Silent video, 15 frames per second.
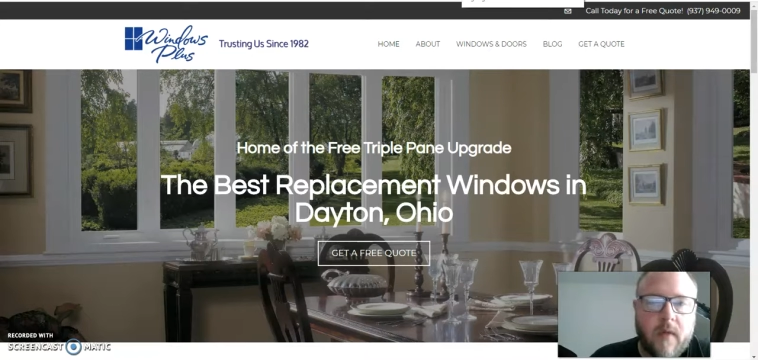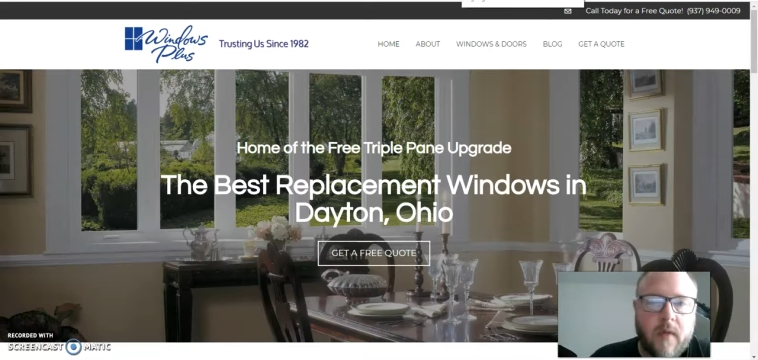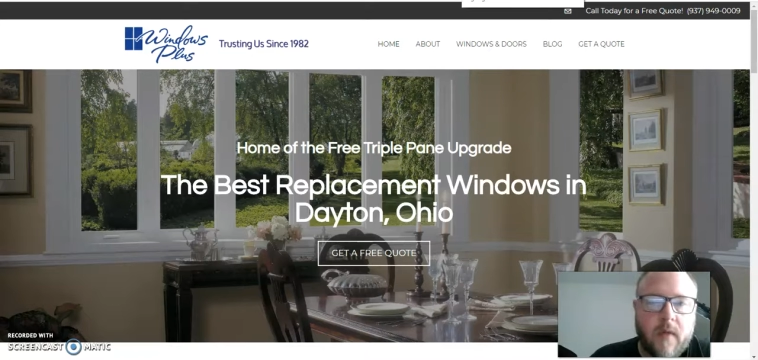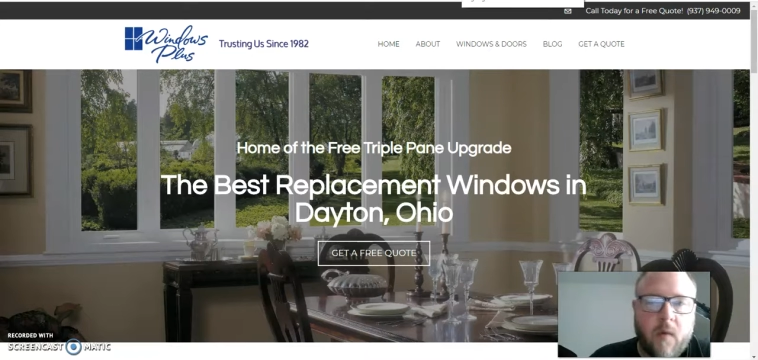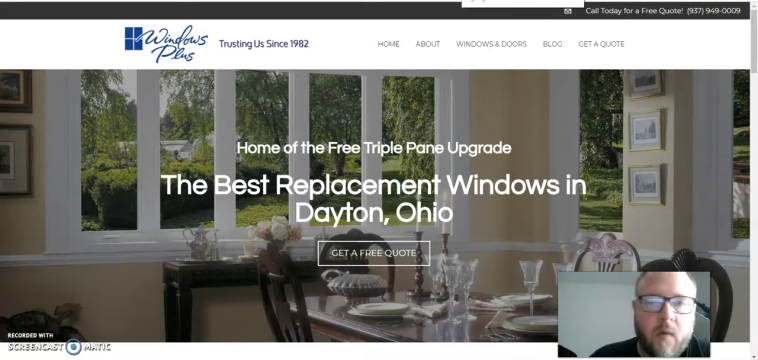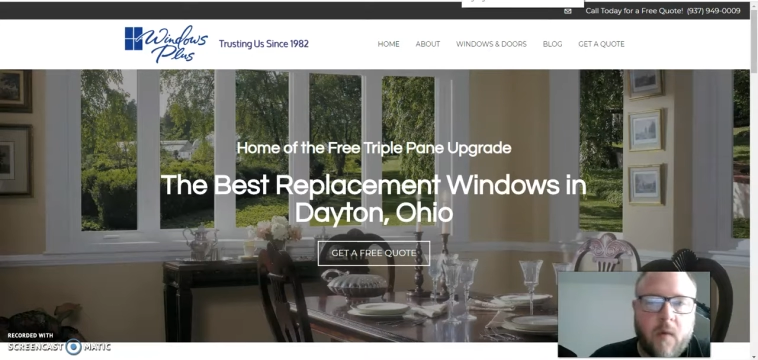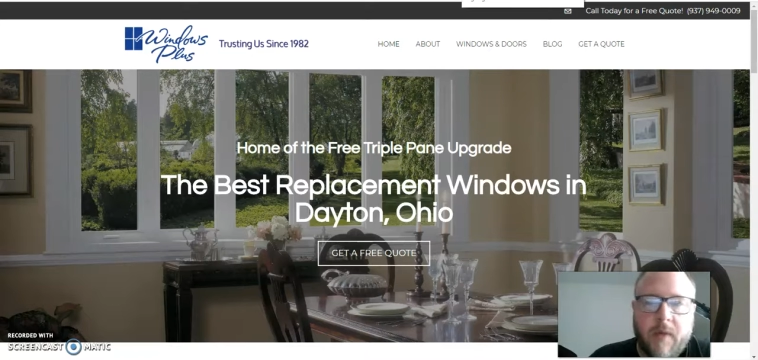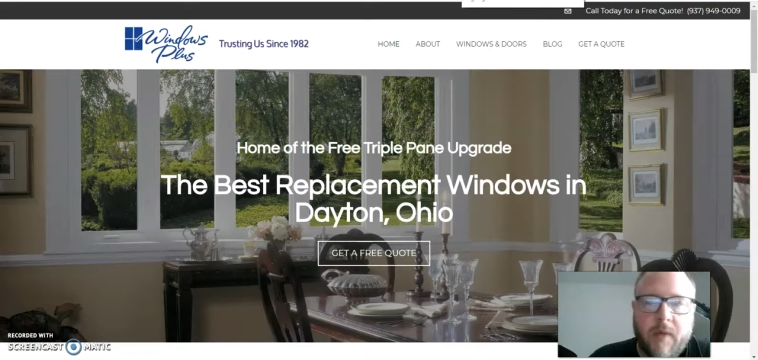
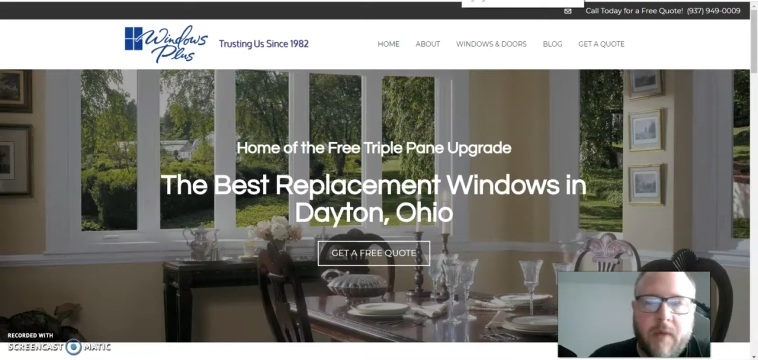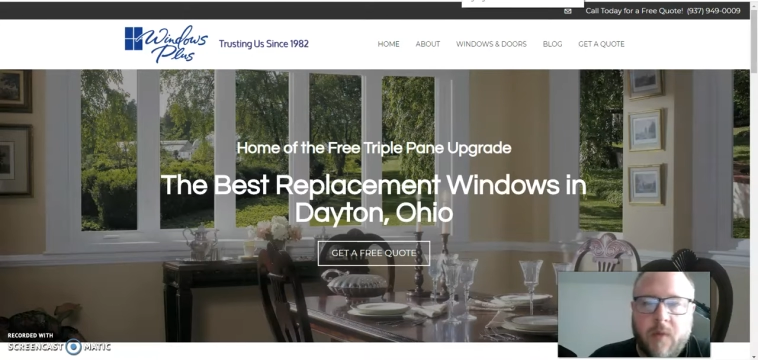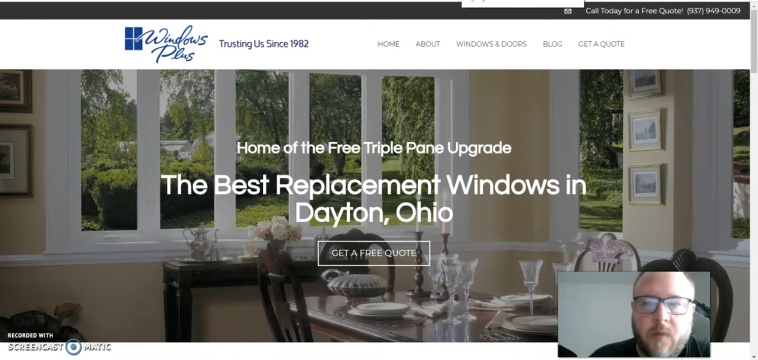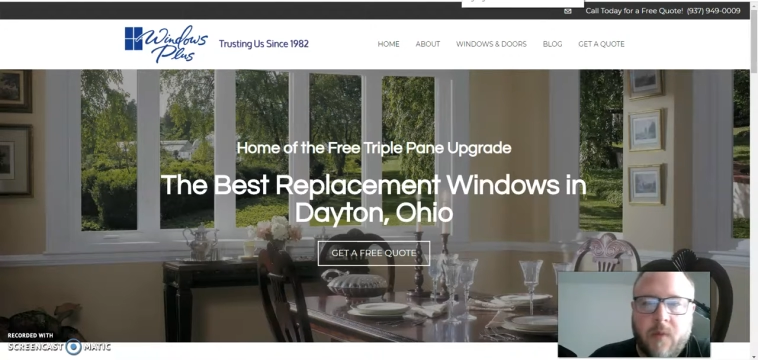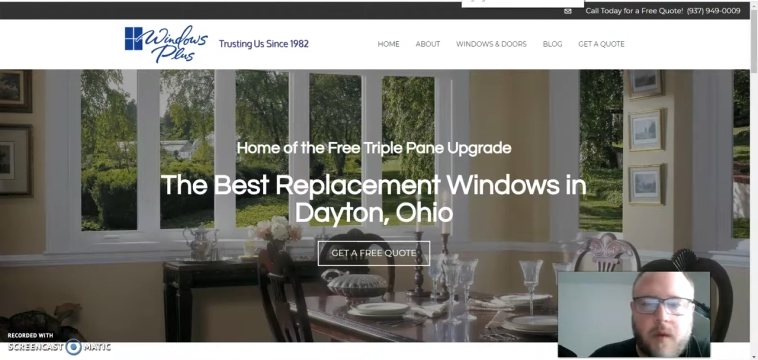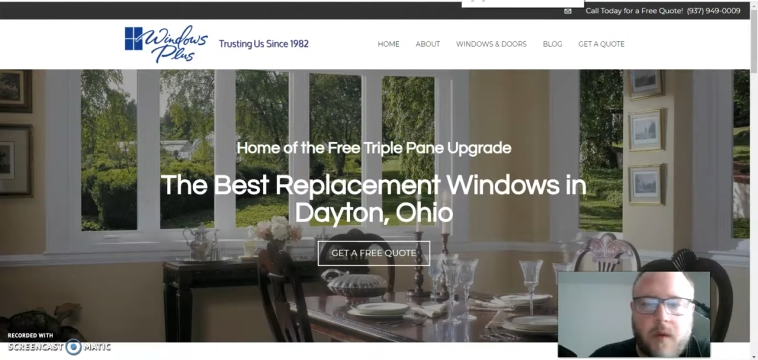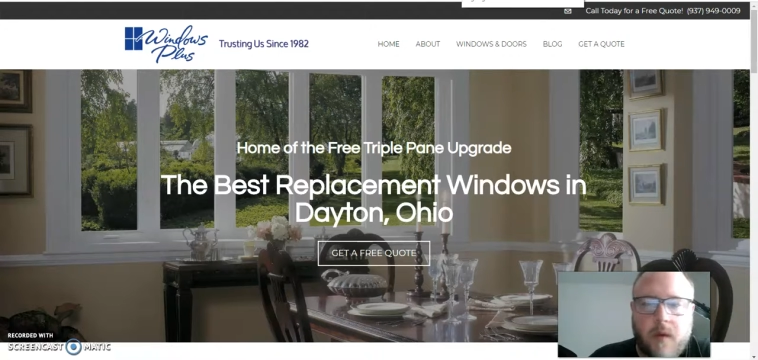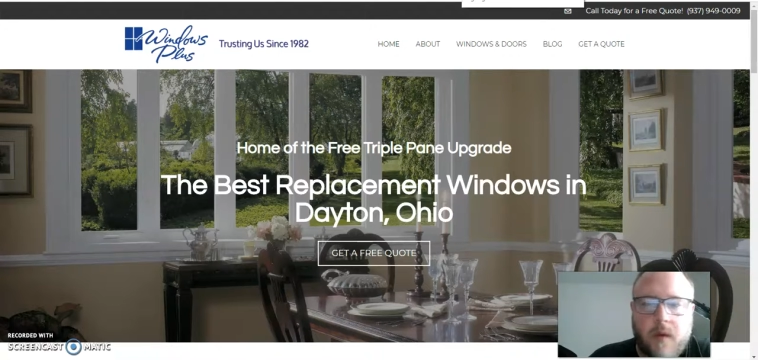and
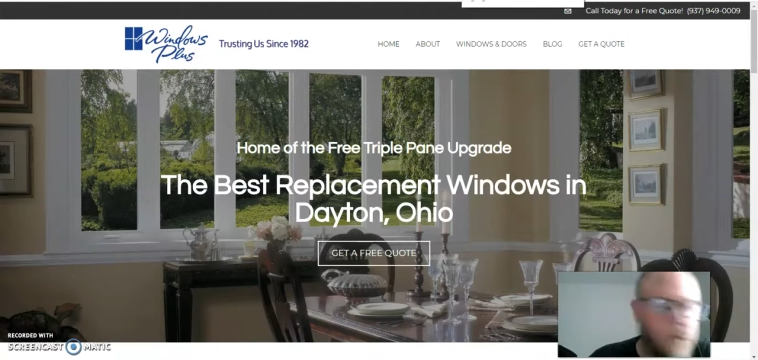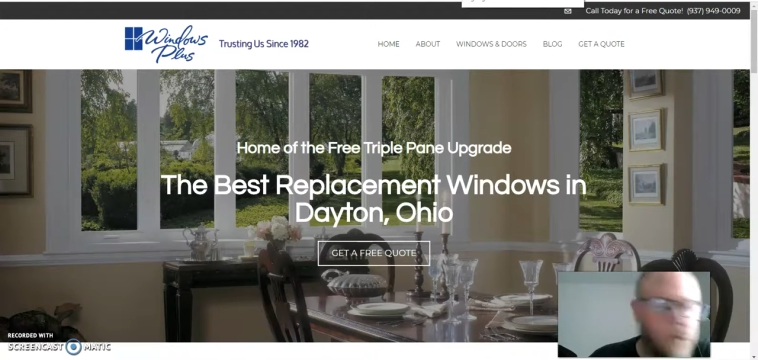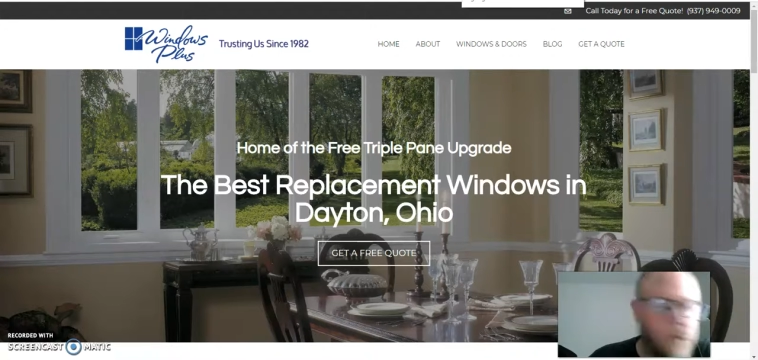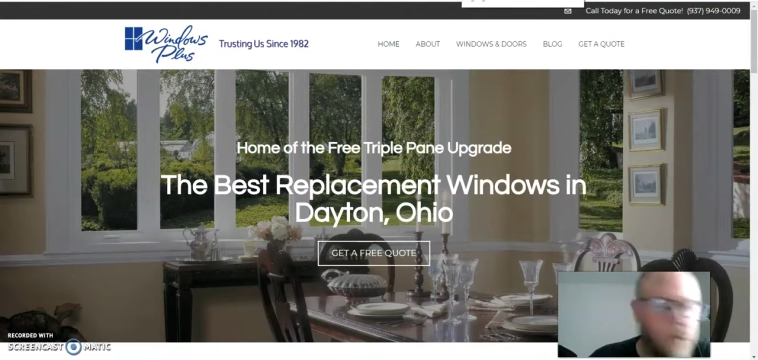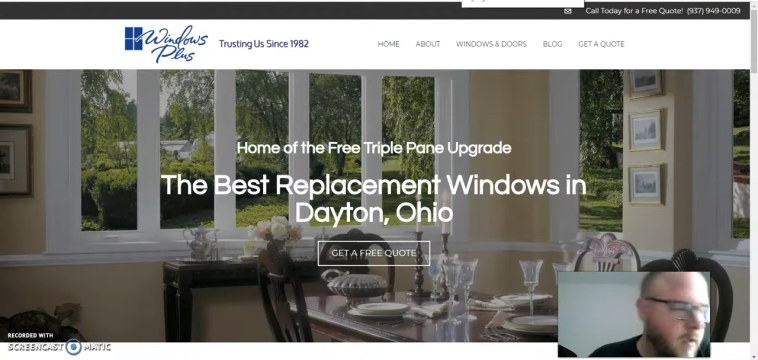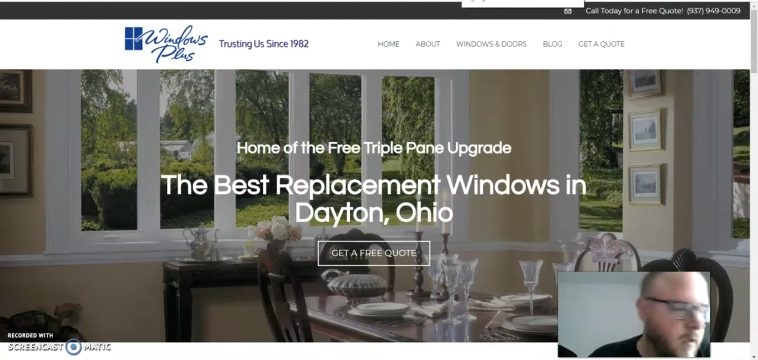replacement windows.